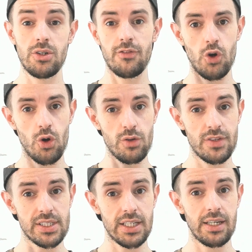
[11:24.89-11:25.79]
Have you heard of
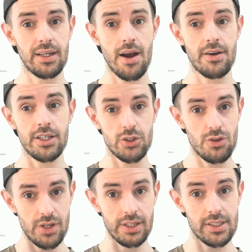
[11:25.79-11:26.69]
the singularity? Do you
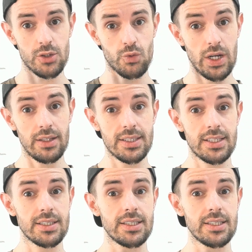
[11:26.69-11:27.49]
think this is a realistic